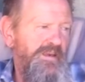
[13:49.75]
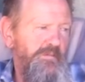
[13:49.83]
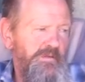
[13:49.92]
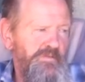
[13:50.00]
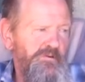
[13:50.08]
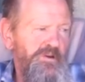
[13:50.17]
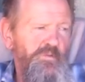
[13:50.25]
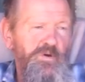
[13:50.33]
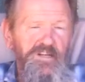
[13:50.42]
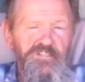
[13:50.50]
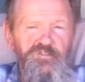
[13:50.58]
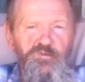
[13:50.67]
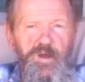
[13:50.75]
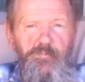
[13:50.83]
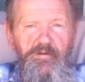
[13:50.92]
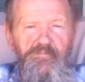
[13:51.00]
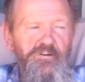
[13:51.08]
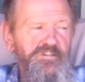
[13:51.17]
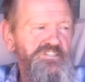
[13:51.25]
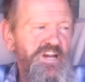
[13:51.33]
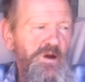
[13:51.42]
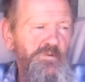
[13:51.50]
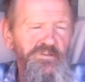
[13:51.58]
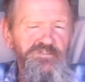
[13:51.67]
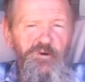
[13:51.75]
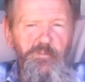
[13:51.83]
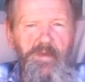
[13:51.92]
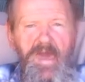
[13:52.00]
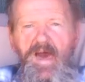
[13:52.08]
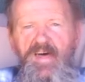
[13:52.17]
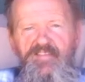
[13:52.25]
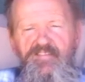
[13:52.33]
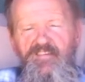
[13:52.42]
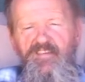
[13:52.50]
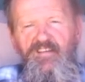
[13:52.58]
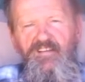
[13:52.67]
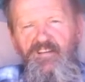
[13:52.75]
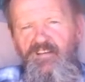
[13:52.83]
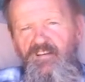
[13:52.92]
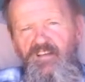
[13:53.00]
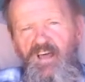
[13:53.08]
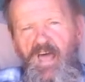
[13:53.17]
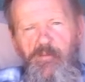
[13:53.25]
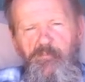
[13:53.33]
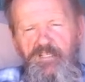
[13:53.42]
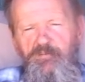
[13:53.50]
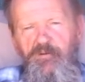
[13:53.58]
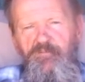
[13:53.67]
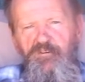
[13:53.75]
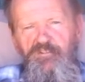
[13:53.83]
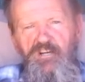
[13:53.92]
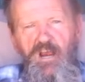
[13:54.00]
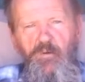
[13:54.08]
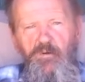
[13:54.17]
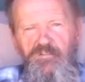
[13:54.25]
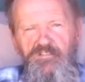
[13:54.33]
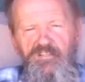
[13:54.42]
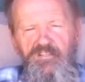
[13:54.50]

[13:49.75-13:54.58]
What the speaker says: Number 31 is, do I prefer showers or baths? I much prefer showers.